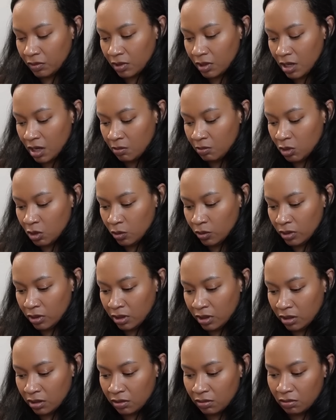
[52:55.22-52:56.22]
I'm
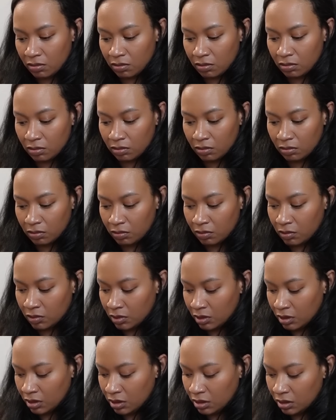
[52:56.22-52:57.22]
doing
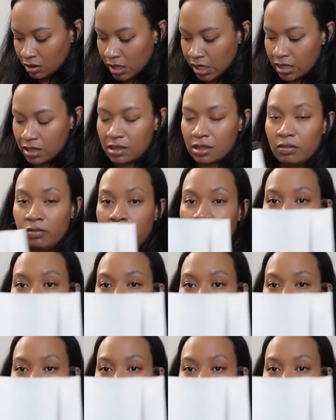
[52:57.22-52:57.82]
like some